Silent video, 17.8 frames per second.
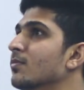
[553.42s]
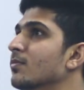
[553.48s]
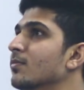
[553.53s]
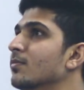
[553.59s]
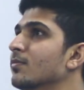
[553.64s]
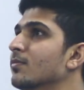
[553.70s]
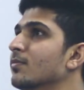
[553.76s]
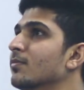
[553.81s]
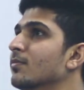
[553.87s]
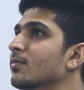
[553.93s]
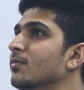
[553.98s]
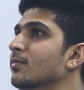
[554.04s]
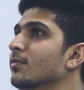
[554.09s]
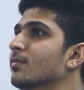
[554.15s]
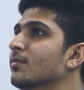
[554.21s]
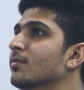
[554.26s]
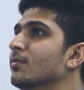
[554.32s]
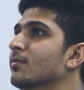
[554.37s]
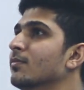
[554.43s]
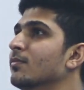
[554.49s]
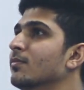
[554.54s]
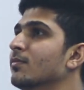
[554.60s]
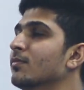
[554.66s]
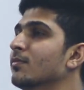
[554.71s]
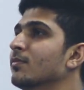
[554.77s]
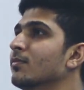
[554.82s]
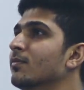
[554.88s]

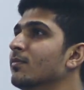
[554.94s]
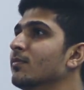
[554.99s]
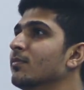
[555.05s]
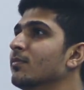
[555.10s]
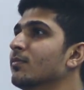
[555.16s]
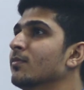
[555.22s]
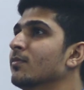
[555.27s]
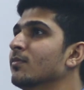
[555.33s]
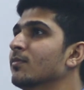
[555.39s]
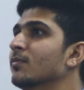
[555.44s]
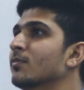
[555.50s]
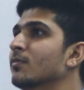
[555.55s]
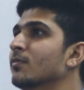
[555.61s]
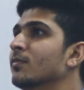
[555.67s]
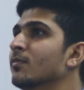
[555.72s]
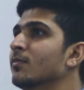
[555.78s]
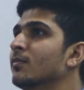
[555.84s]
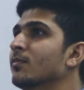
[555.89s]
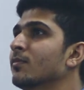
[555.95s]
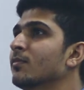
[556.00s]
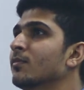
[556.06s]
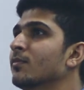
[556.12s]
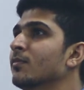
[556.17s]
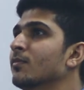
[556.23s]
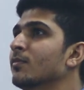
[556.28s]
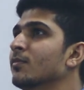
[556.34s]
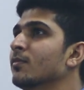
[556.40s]

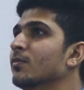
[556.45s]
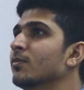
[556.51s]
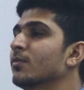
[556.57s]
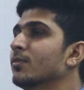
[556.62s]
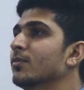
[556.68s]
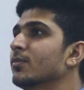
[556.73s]
(silent)